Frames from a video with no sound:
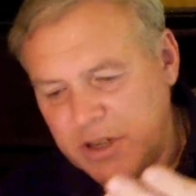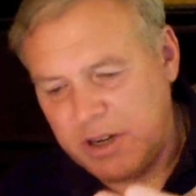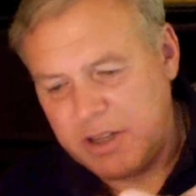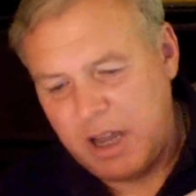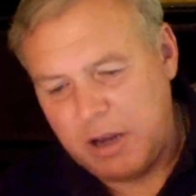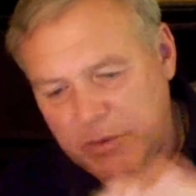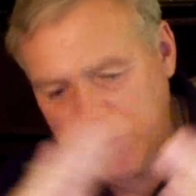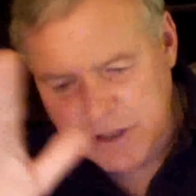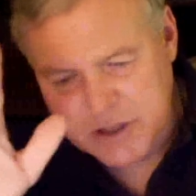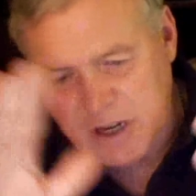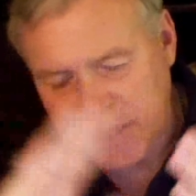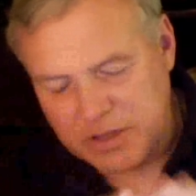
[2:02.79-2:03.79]
like that. Well,
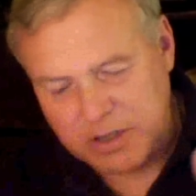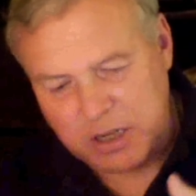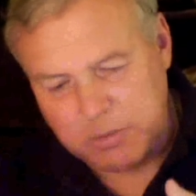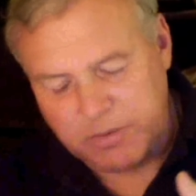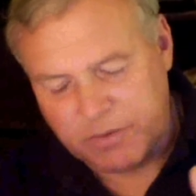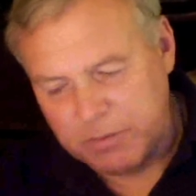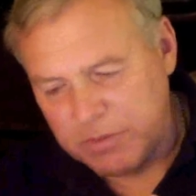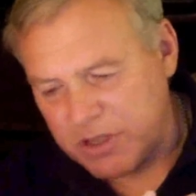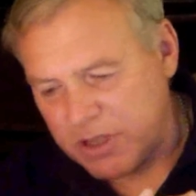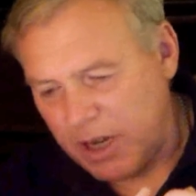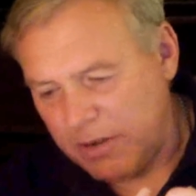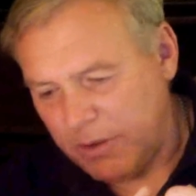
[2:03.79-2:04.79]
this is actually coming from the
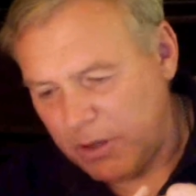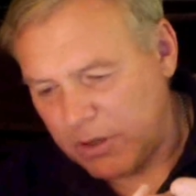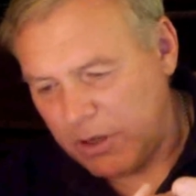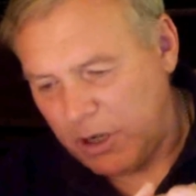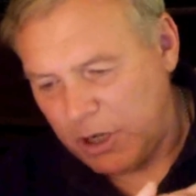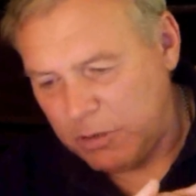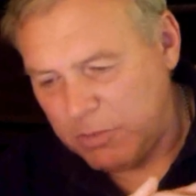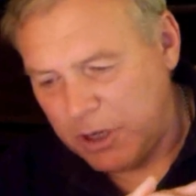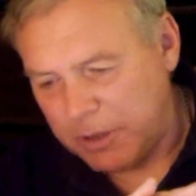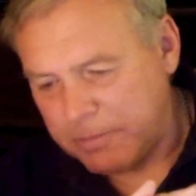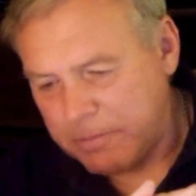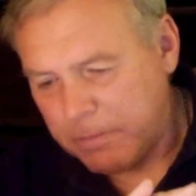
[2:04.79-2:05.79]
state of Oklahoma,